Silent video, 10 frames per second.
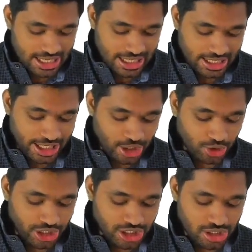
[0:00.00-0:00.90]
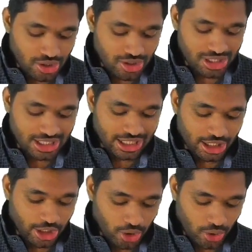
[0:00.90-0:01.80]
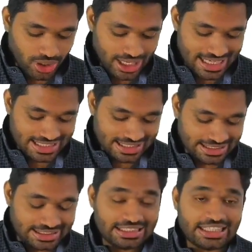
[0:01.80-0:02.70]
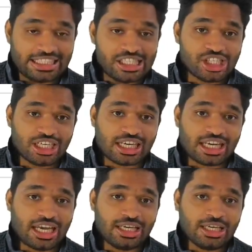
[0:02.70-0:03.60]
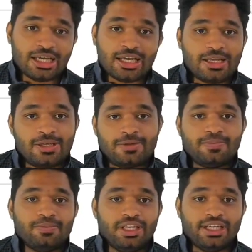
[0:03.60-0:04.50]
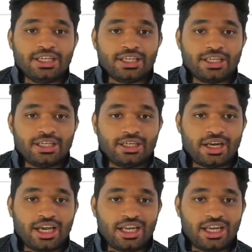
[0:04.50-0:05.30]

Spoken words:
then you disclose it in a note as a contingent liability, right?